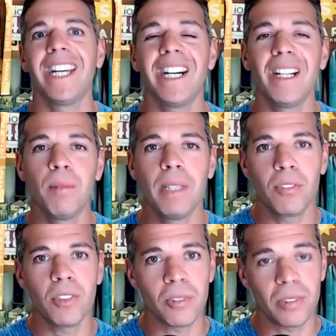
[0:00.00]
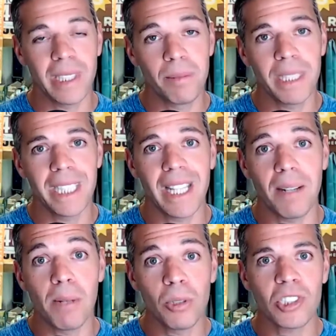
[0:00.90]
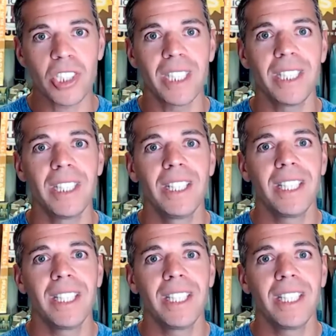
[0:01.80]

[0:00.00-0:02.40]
If you're limited in that motion,